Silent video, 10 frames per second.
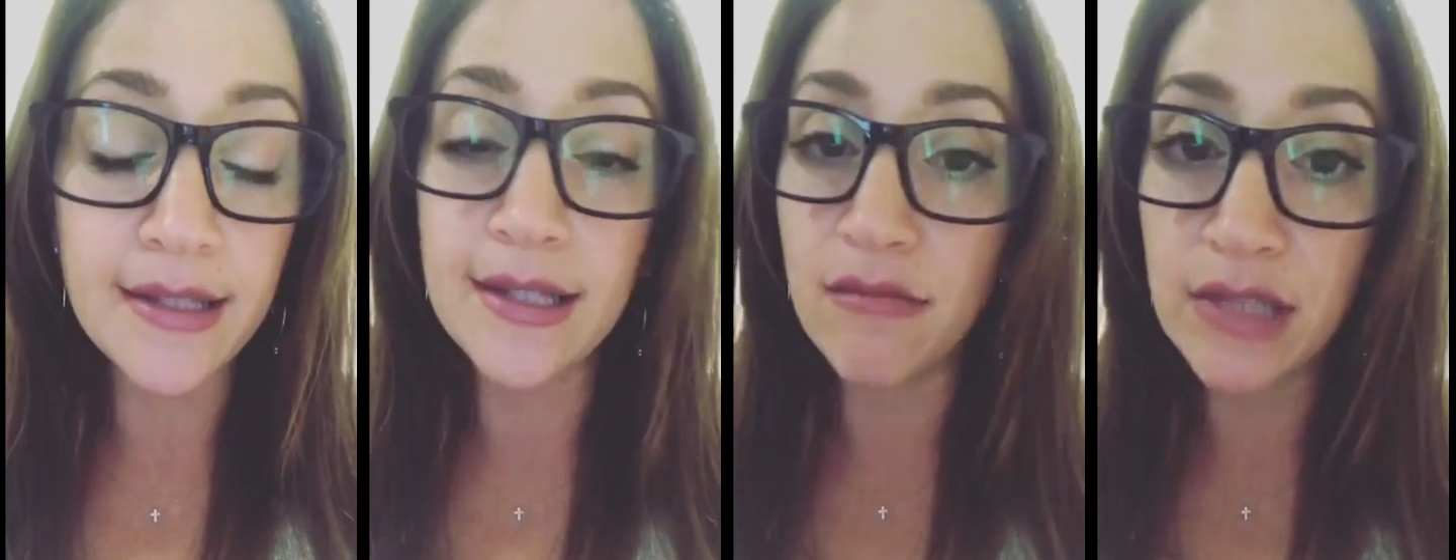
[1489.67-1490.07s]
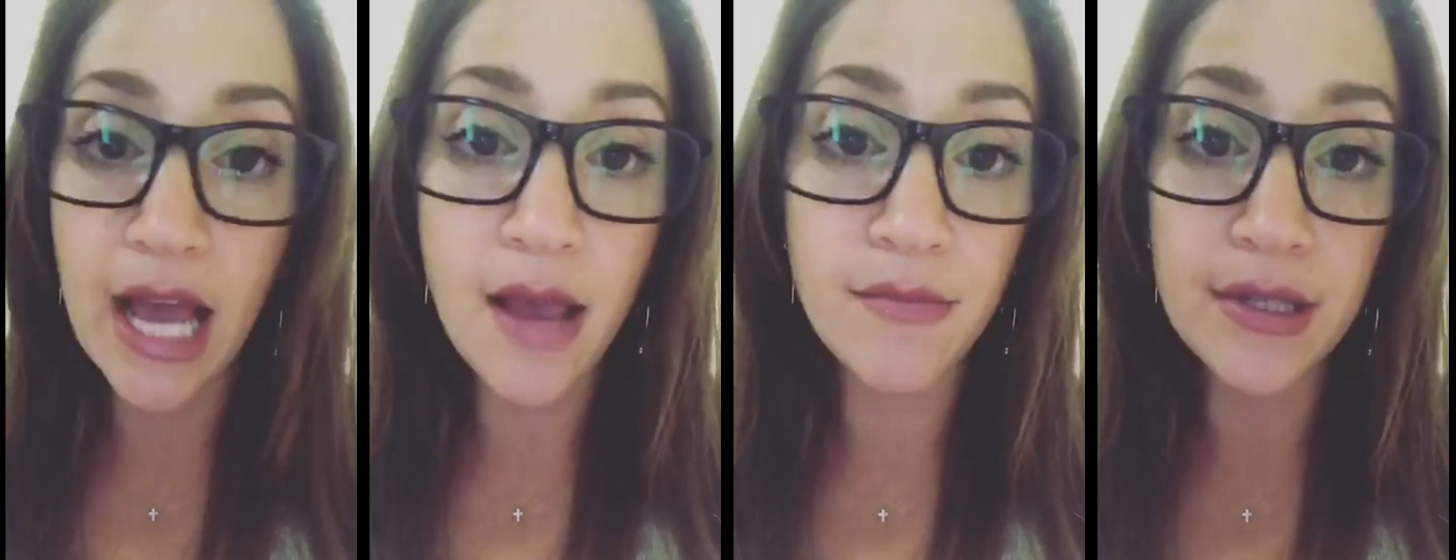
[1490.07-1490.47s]

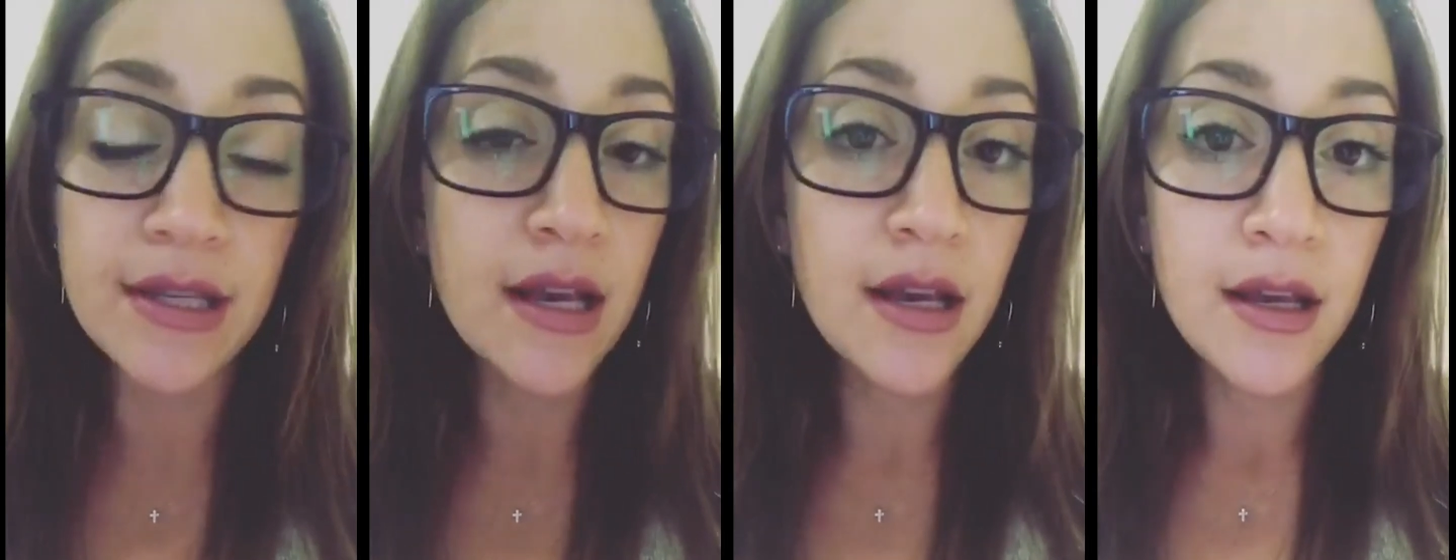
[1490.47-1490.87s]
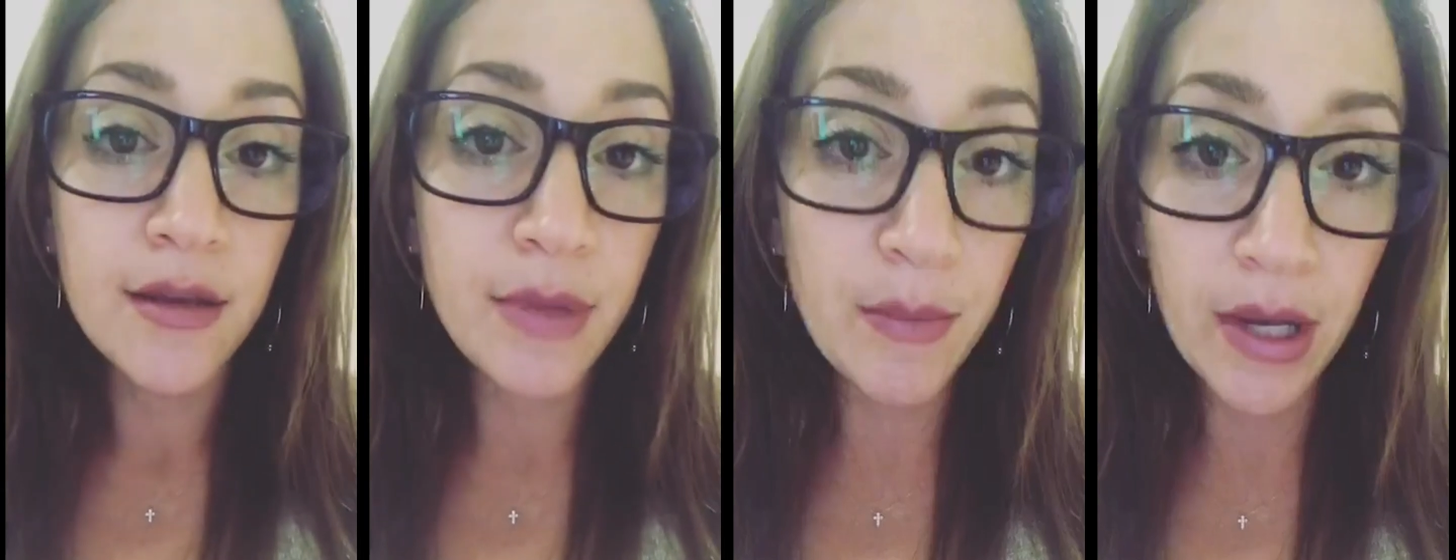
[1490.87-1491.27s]
Sometimes
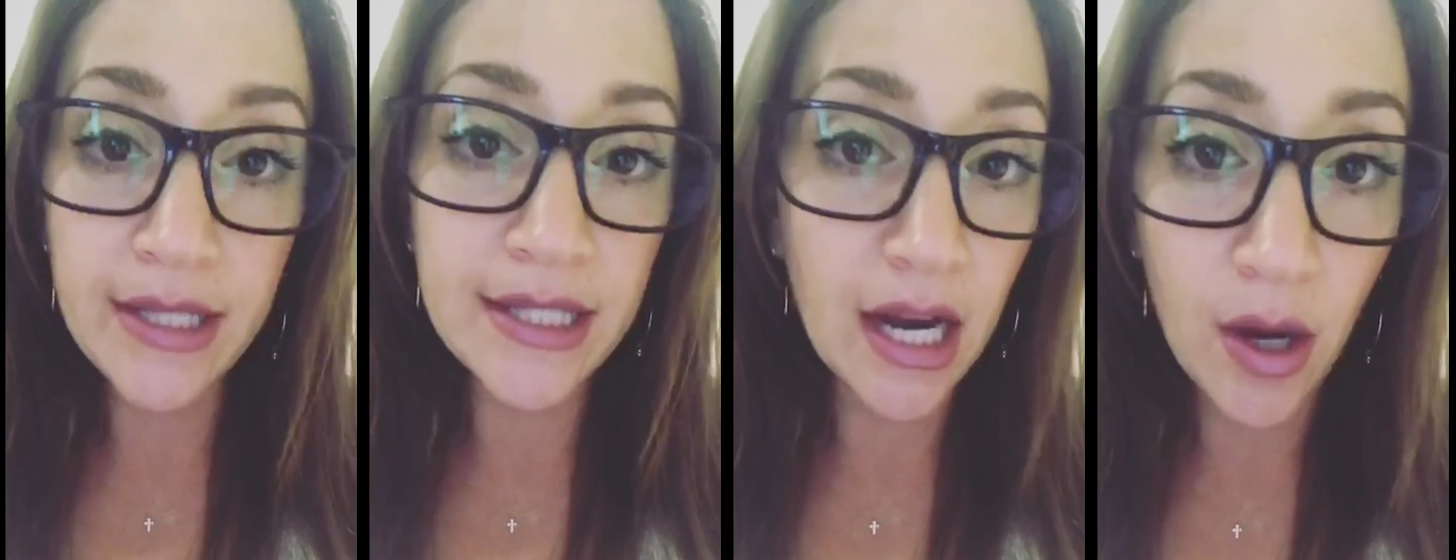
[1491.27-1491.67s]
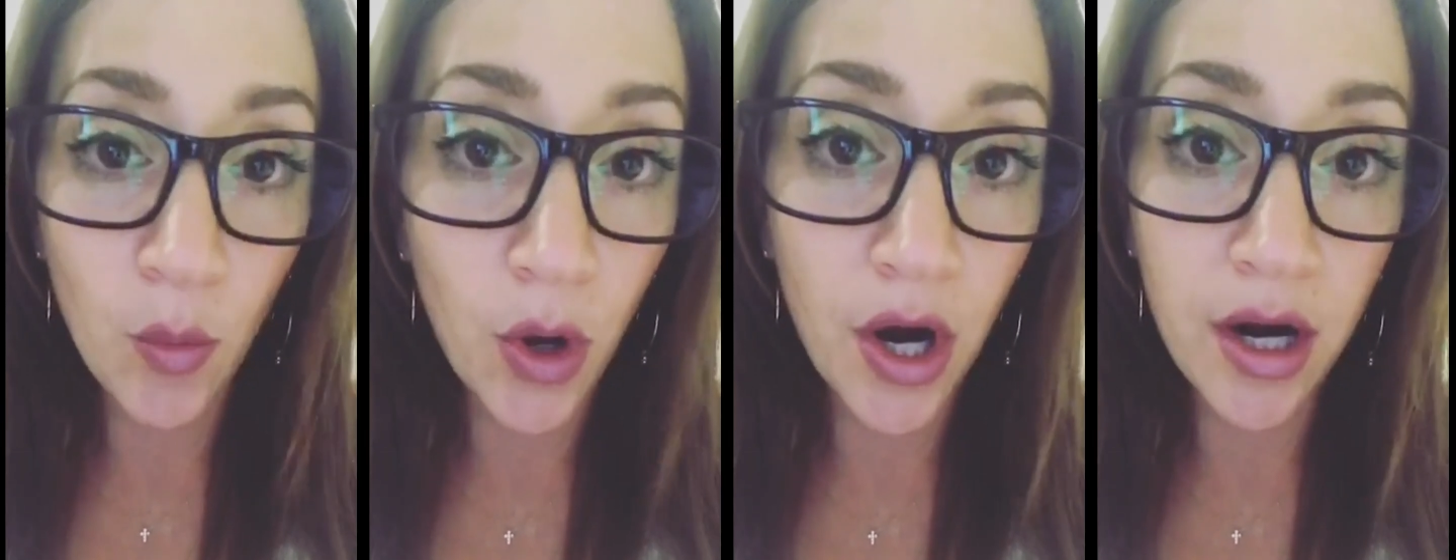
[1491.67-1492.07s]
people get stuck at
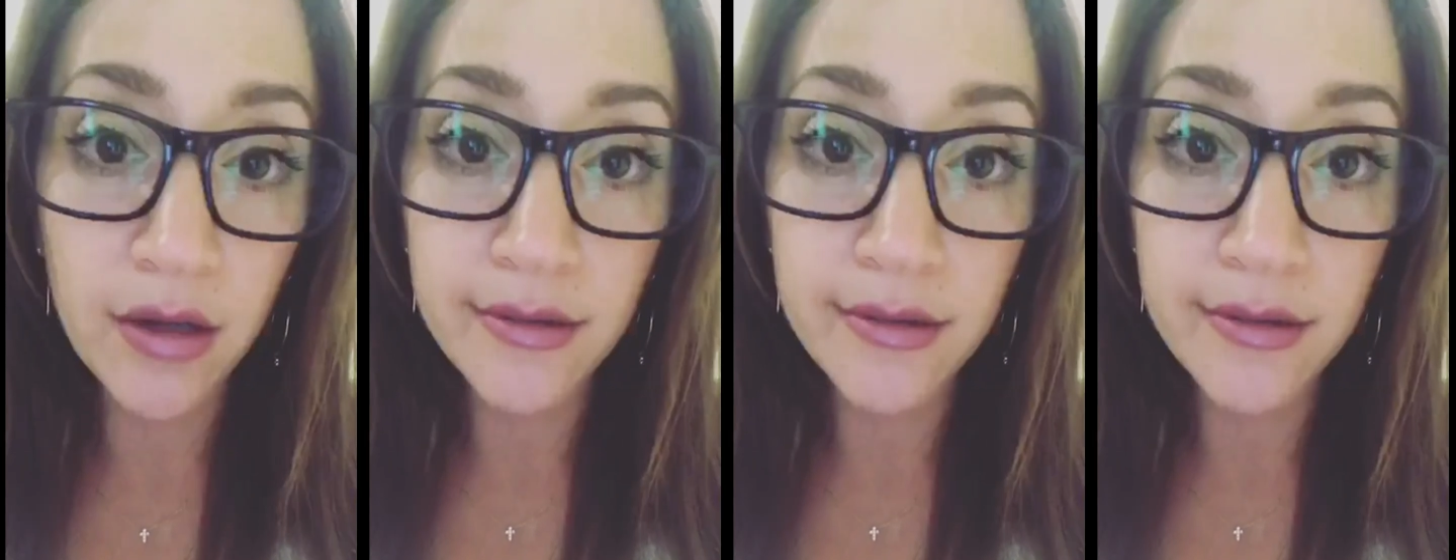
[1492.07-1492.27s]
work.